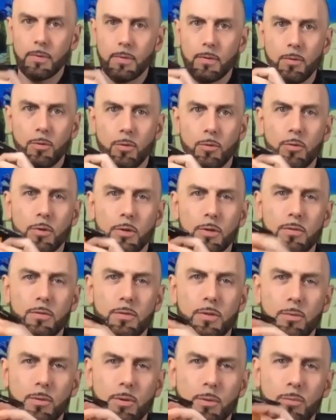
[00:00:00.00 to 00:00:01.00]
You can
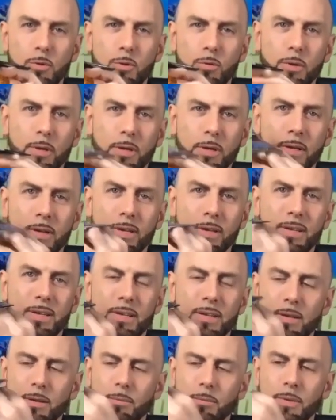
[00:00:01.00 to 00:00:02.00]
see what I'm doing.
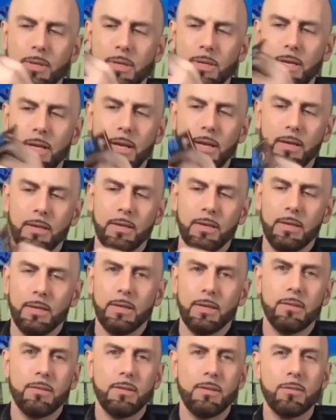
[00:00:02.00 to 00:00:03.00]
Yeah,
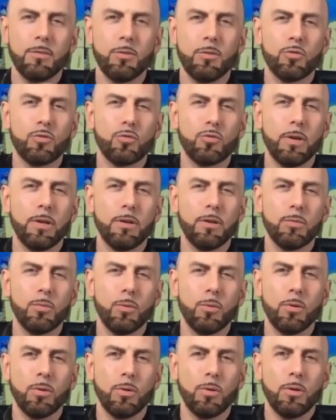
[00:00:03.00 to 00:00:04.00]
these little strings
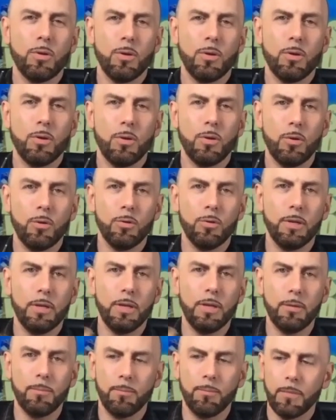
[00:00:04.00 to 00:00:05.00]
for holding it
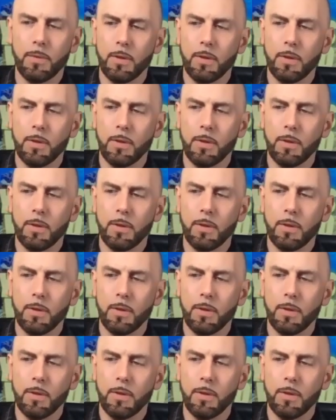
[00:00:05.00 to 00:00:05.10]
in.